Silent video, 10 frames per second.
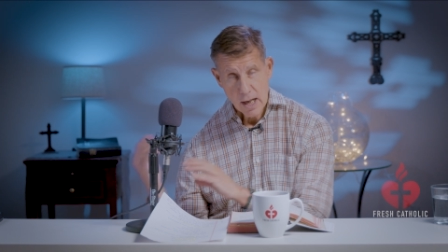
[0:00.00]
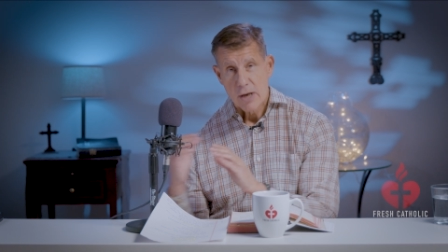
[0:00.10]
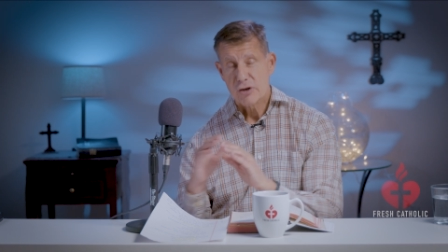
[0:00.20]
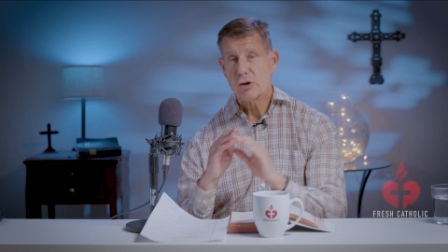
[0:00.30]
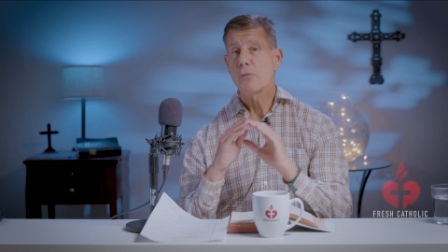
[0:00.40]

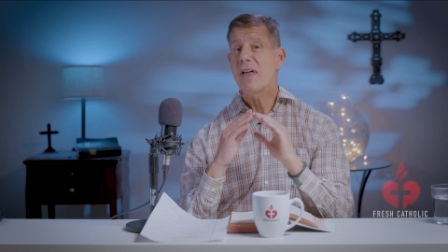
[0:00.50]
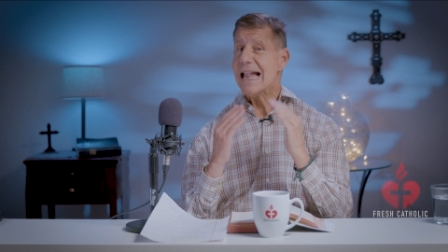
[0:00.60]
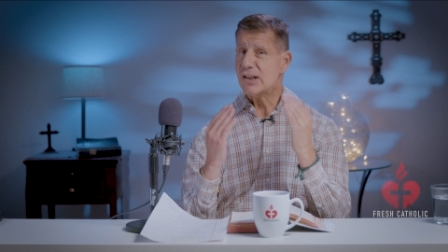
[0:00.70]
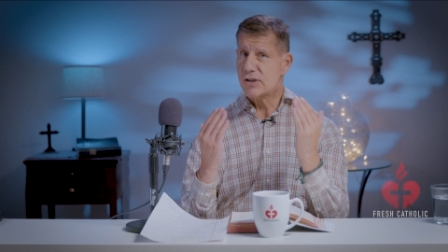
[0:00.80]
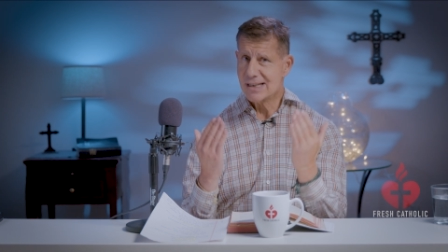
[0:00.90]
So
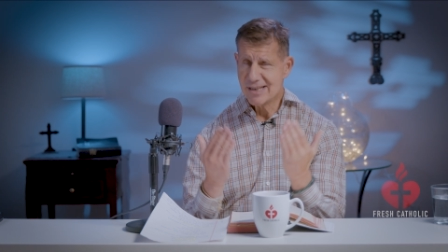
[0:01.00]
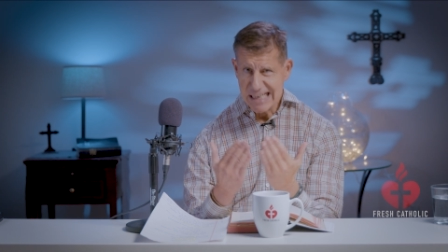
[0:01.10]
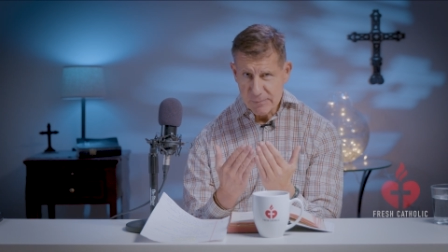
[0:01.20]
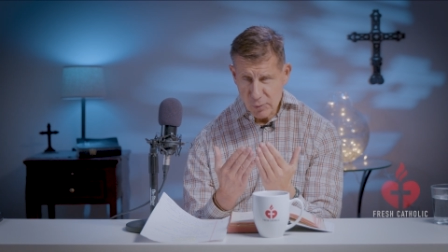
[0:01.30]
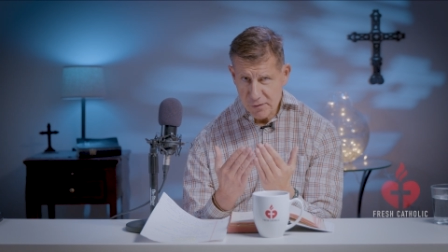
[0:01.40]
that's the
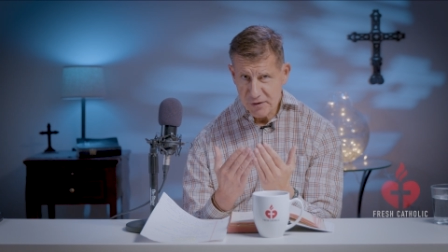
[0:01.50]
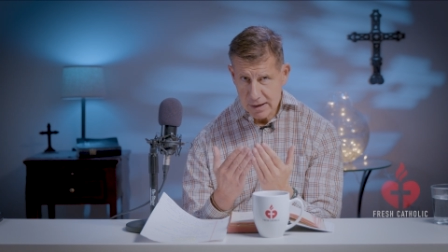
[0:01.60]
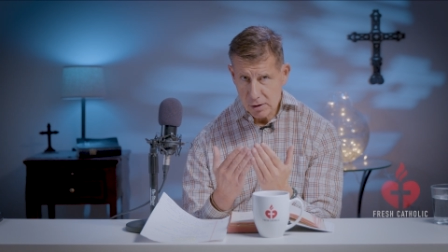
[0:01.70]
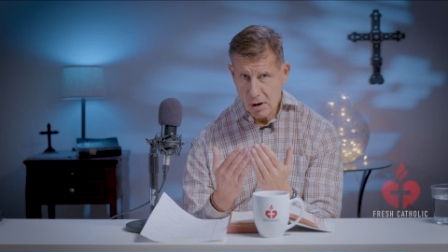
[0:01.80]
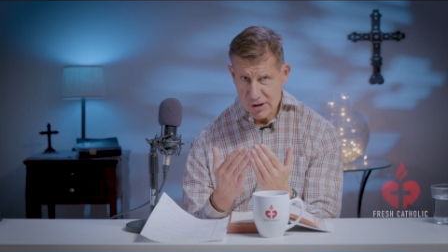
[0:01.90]
deeper
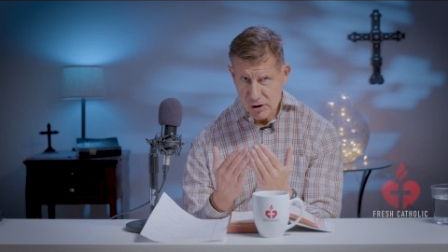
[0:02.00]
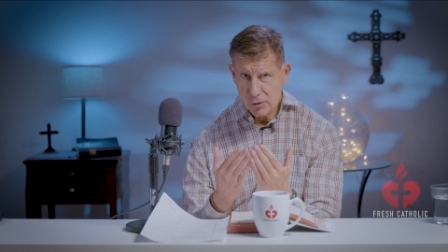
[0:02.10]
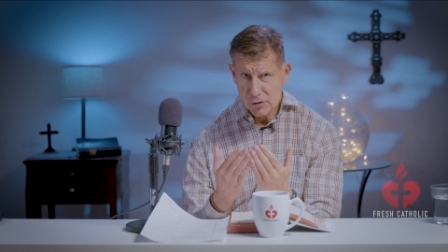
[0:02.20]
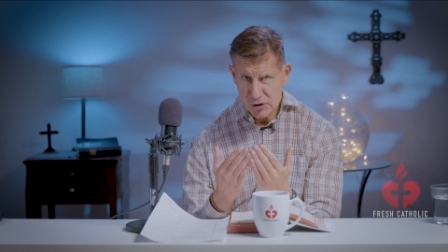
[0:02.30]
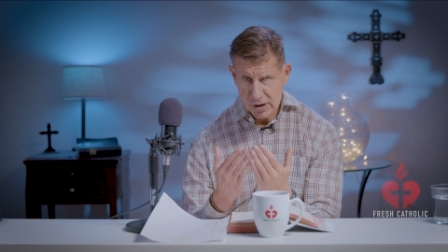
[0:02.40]

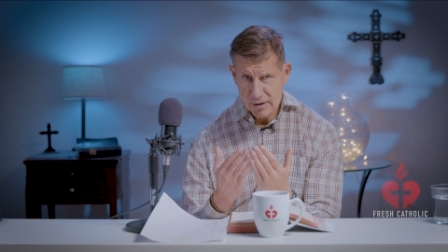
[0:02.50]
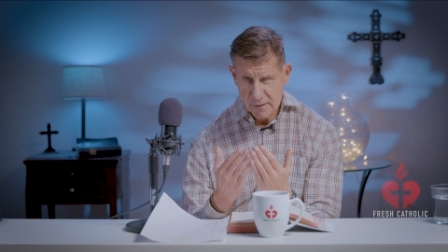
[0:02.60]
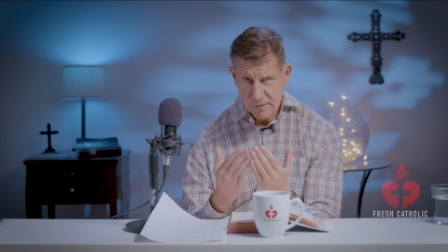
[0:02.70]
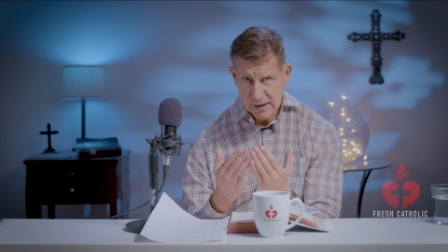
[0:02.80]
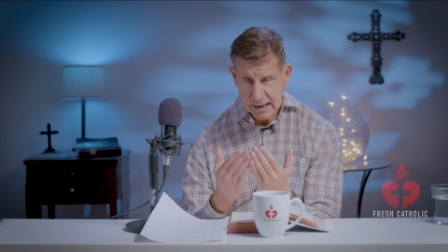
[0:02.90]
theological
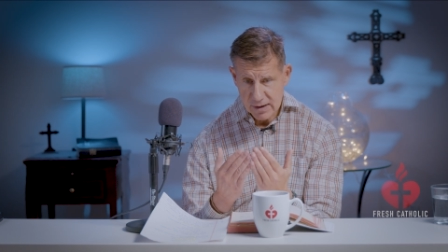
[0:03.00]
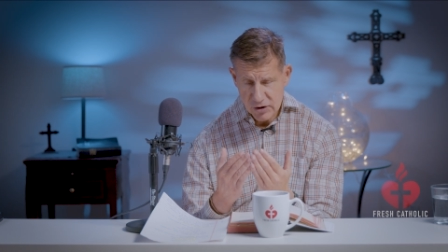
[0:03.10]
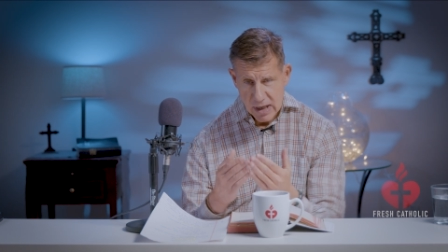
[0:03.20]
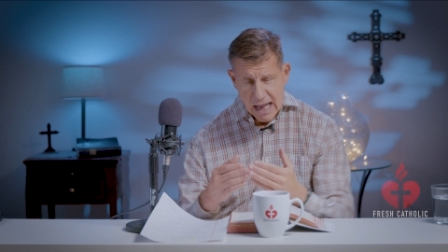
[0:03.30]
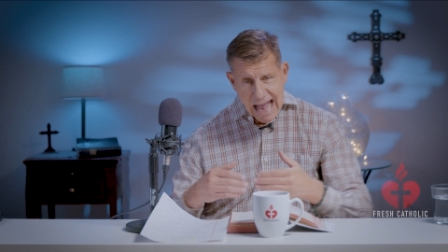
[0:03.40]

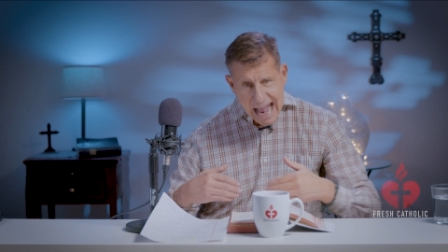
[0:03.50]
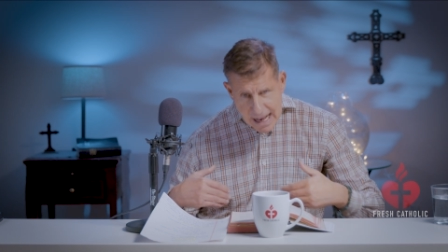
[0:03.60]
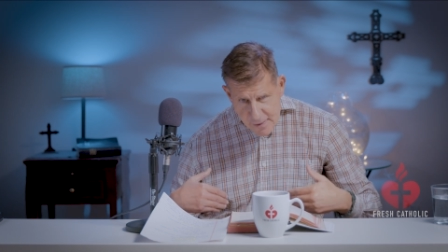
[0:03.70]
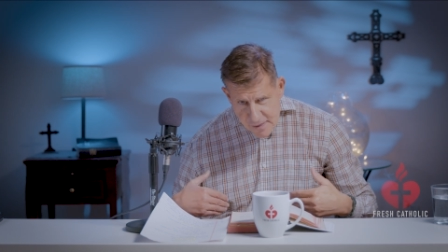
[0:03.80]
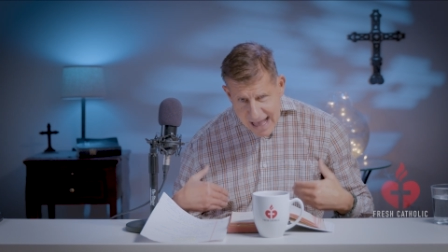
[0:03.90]
significance,
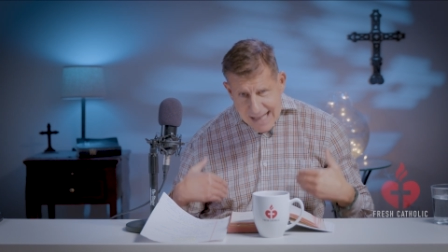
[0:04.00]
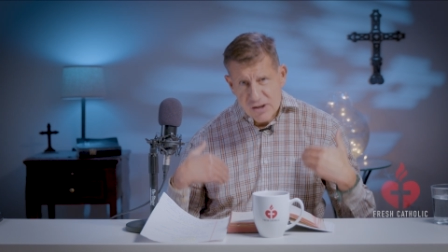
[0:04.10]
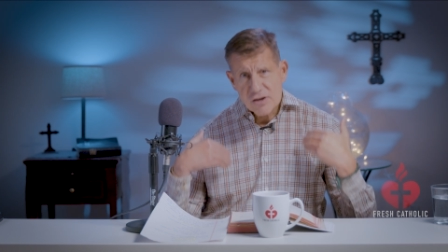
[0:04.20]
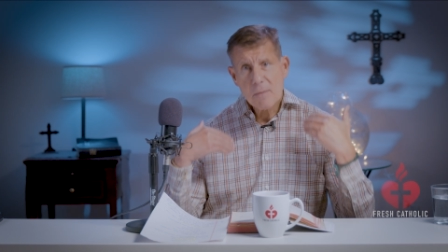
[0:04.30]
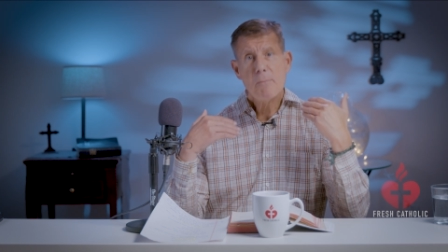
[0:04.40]
and
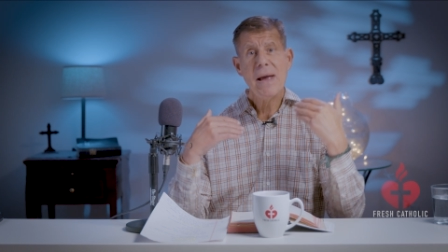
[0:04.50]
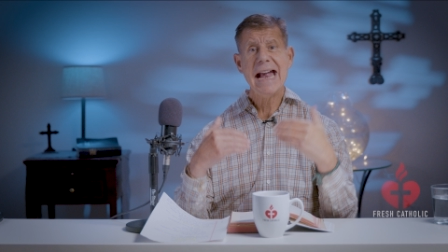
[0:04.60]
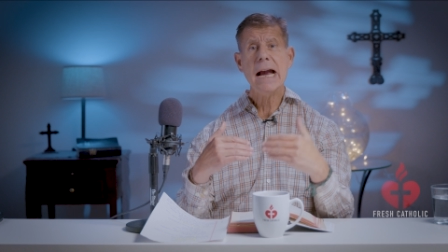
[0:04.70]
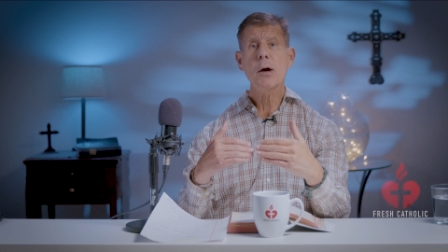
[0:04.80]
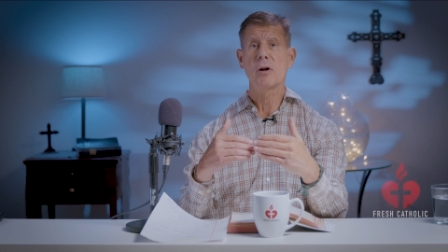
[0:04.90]
that's the
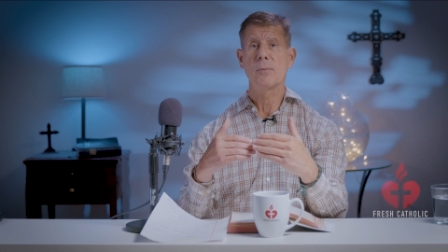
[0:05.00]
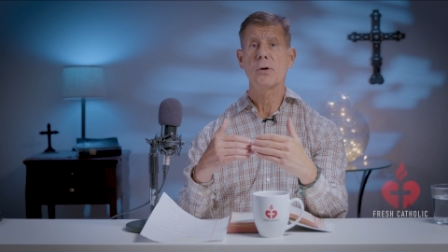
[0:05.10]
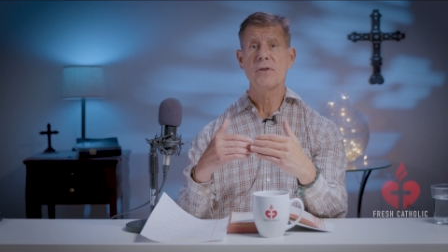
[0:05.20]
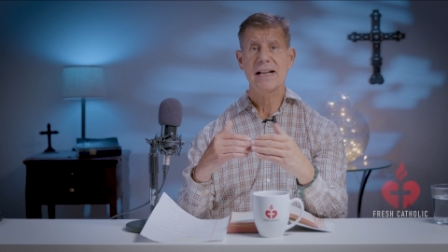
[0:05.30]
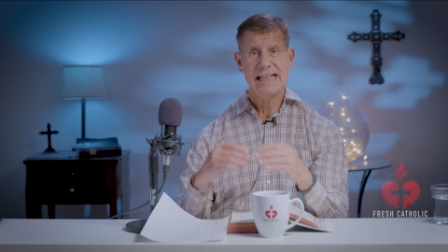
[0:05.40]

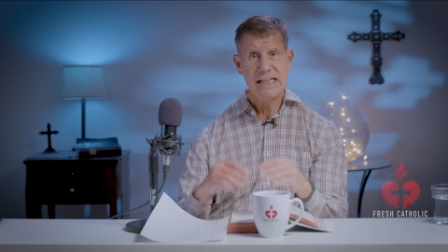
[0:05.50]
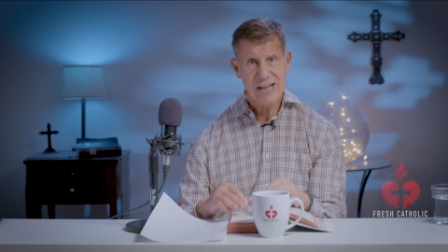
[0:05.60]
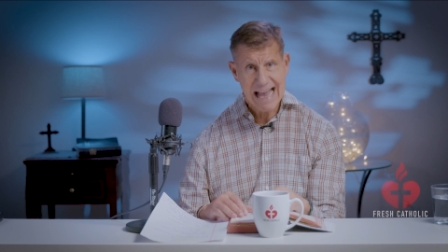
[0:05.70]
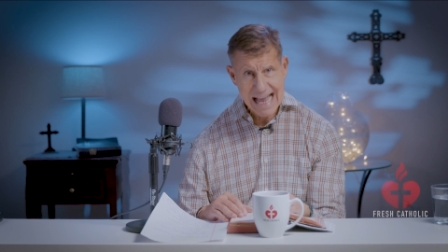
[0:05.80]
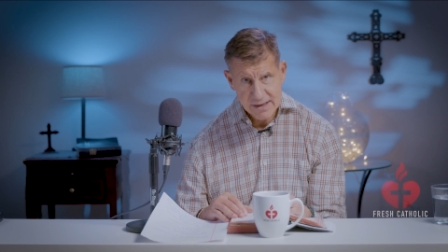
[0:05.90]
parable that he's
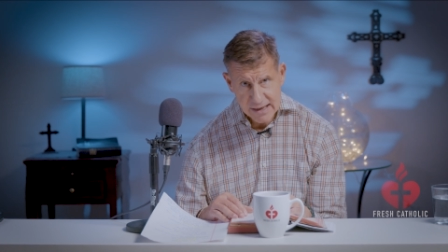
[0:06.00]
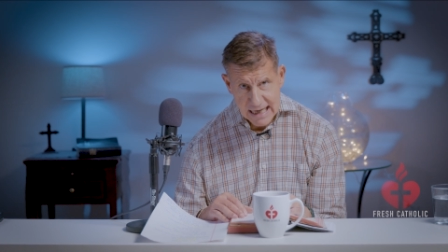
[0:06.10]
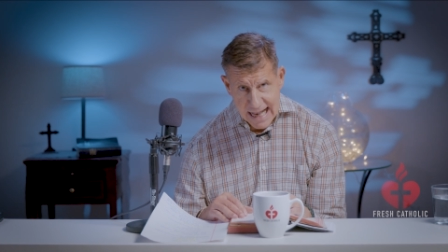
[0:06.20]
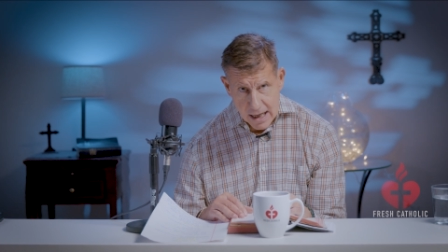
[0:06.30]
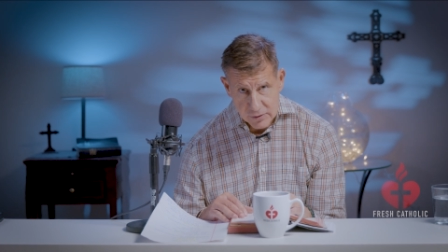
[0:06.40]

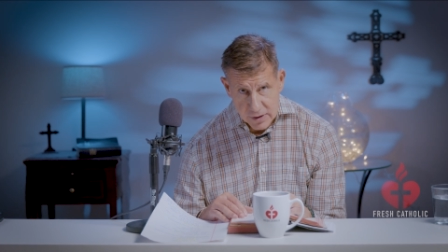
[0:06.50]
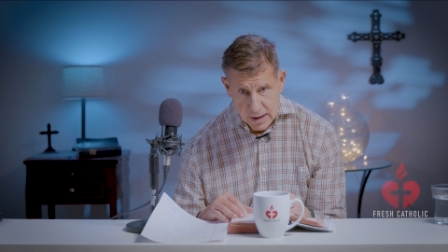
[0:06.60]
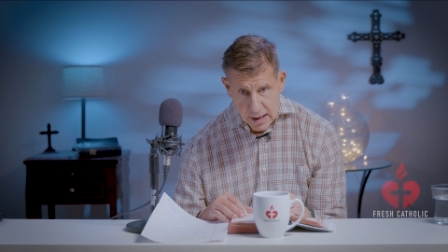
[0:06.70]
acting out.